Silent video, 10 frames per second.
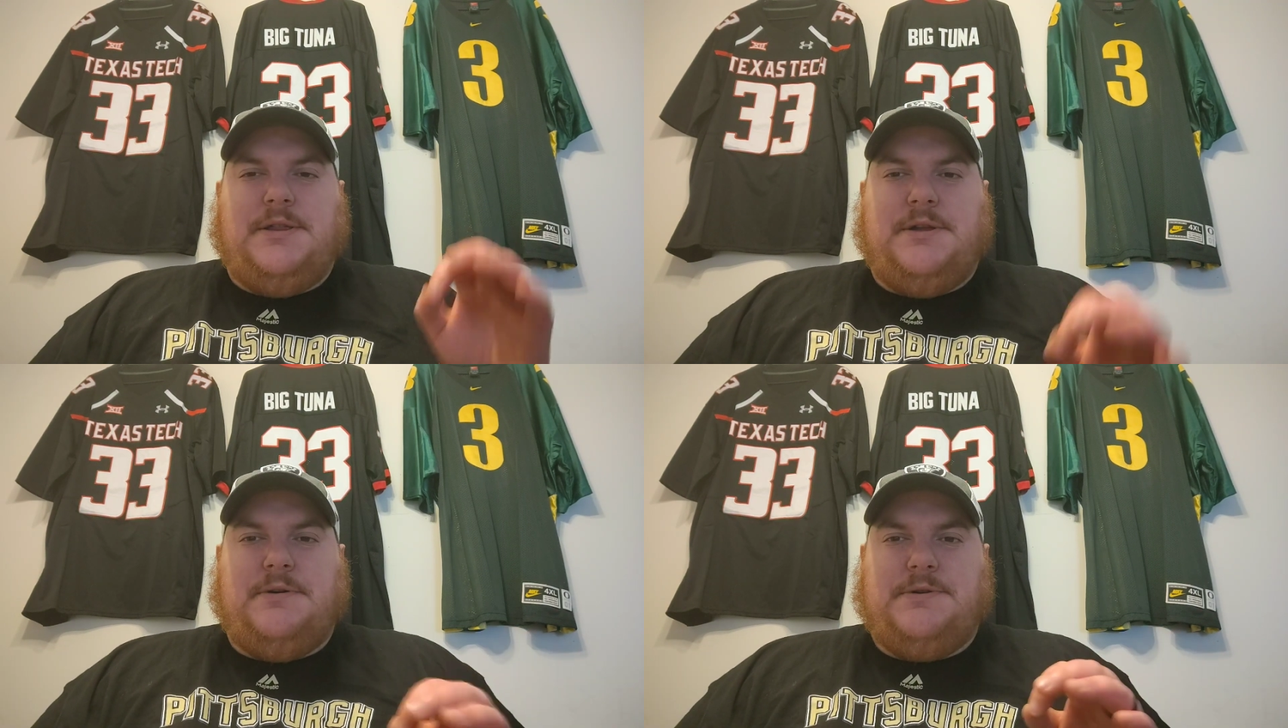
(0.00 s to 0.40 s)

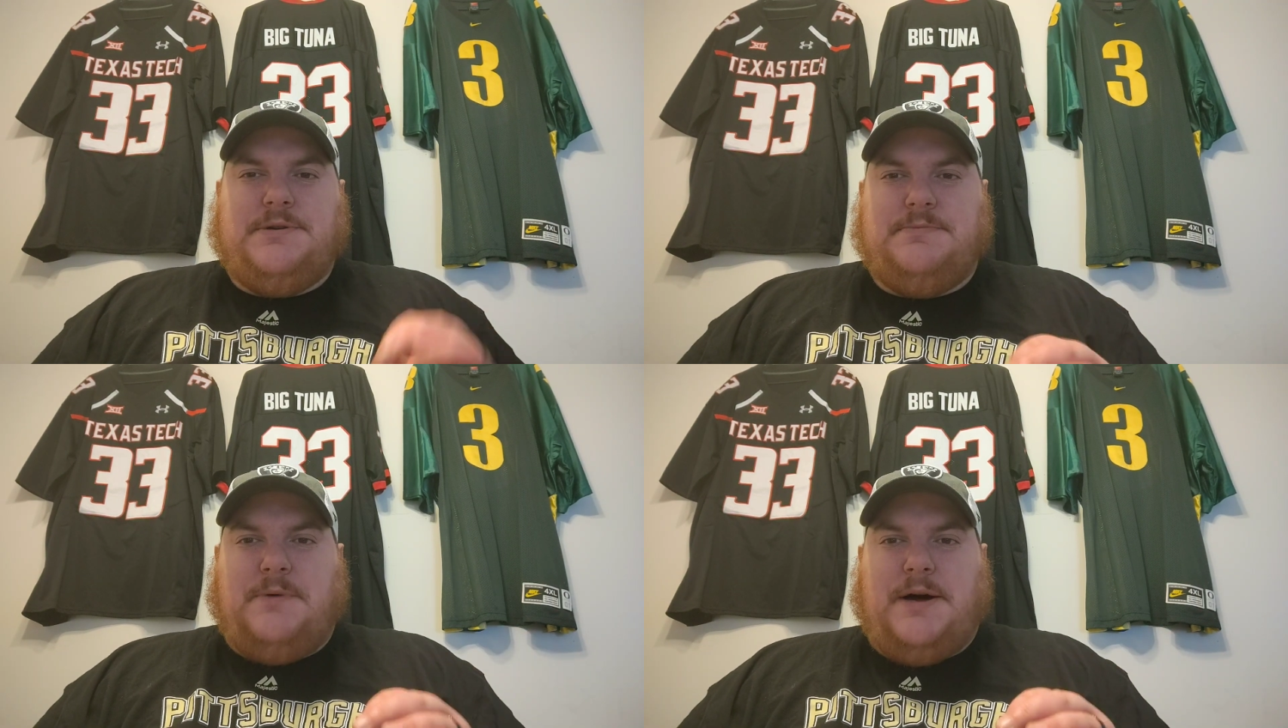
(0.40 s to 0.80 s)

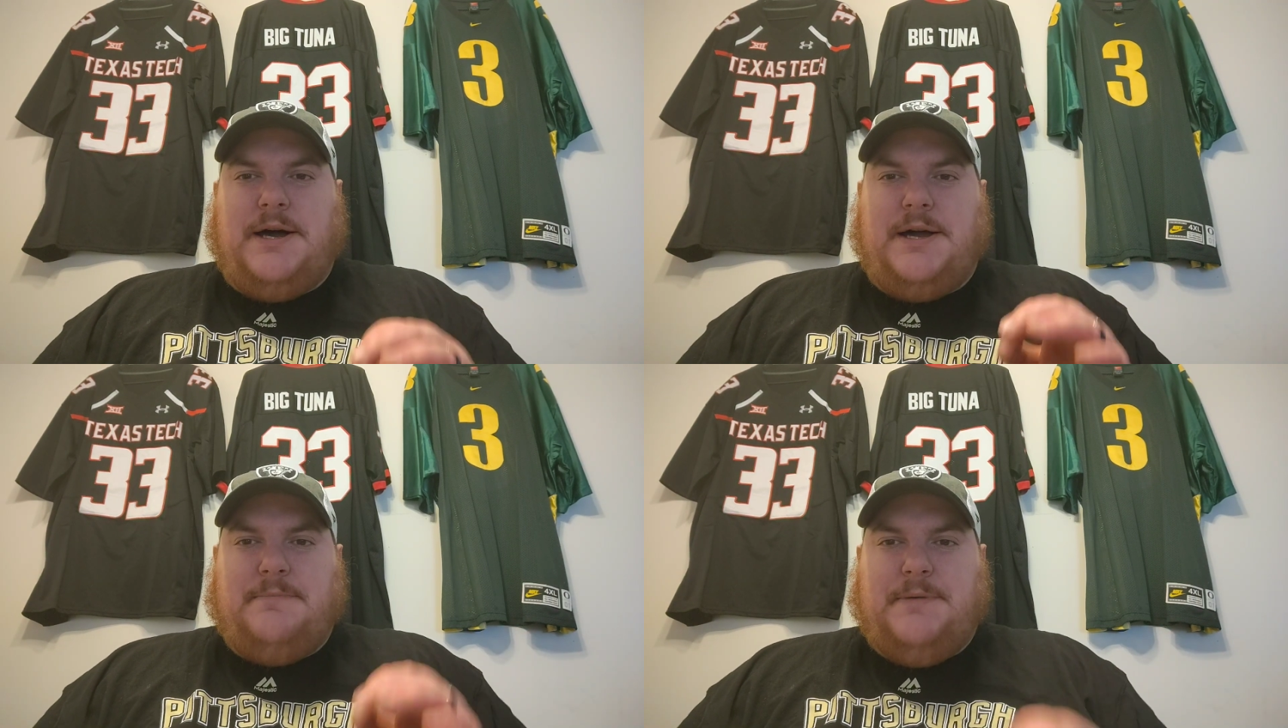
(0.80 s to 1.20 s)
Those
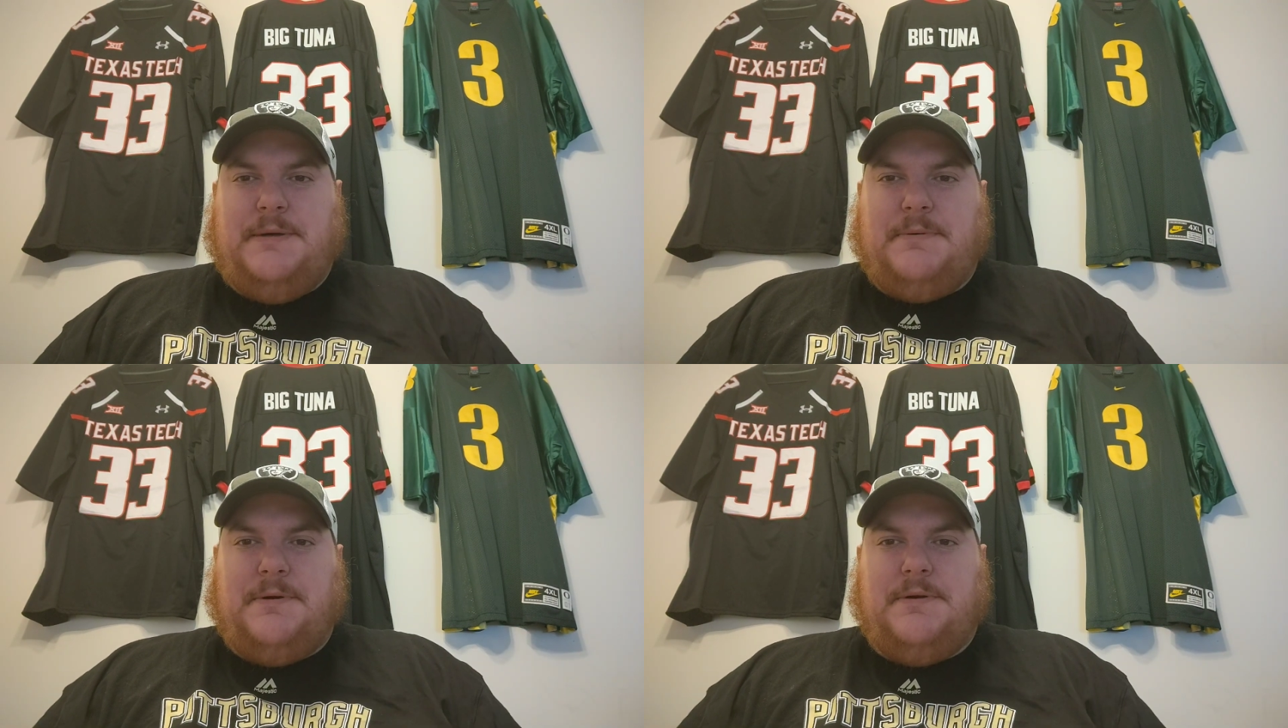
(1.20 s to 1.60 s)
why
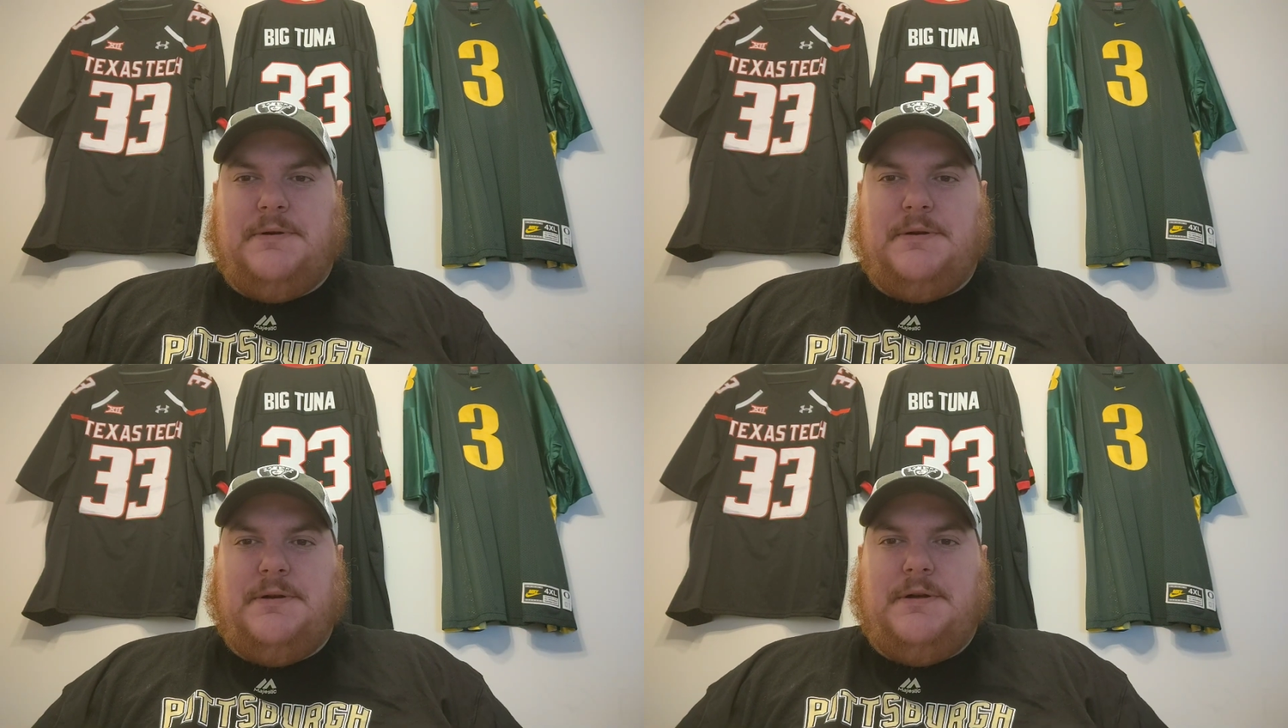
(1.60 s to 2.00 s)
people
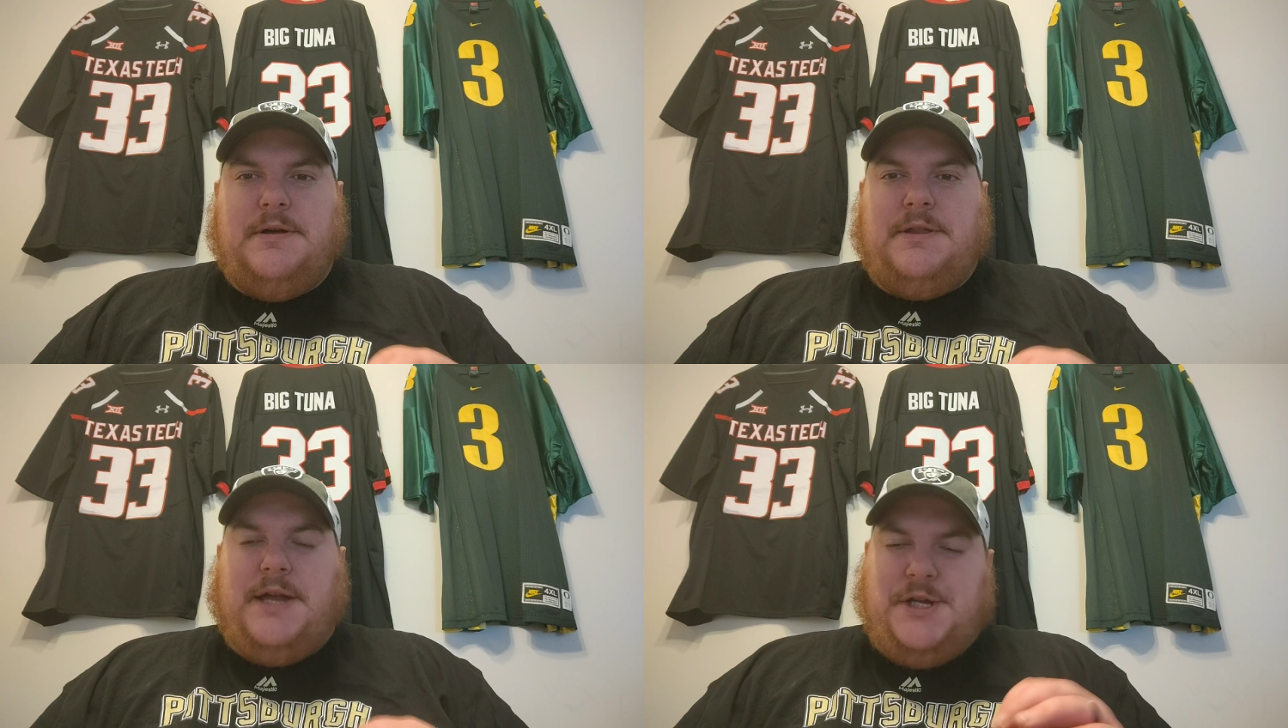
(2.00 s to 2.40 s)

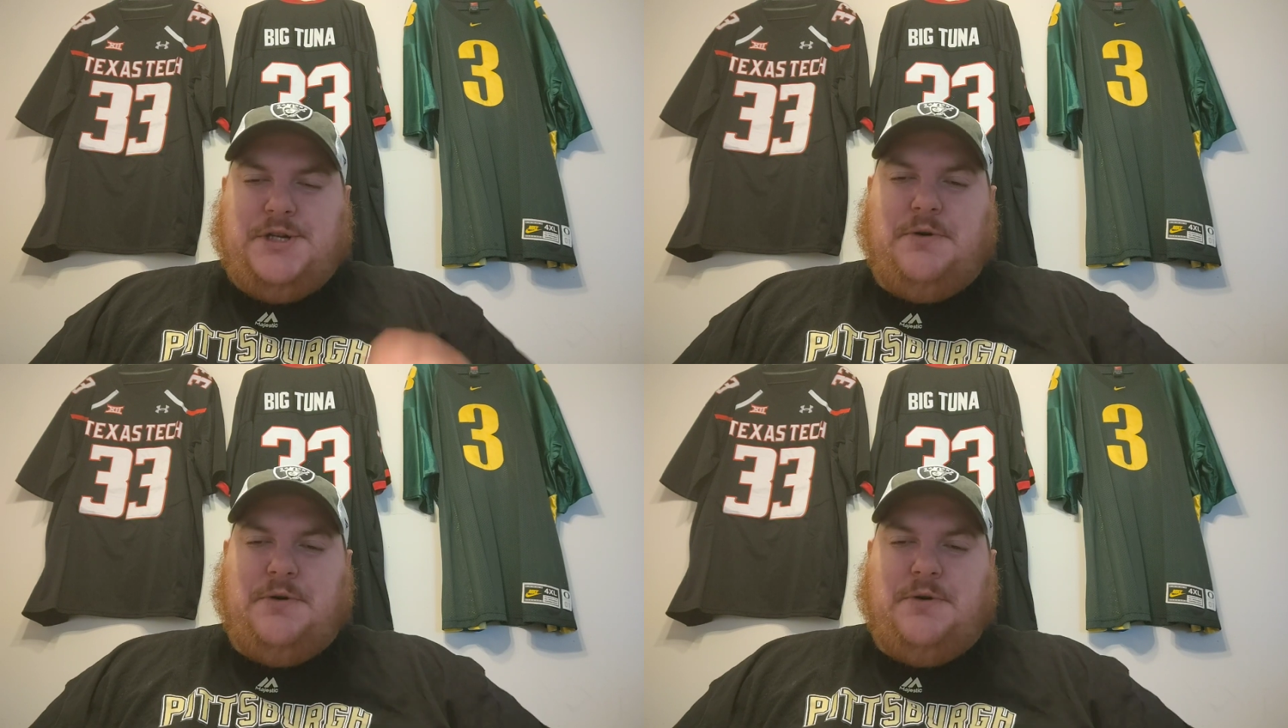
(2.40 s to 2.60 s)
like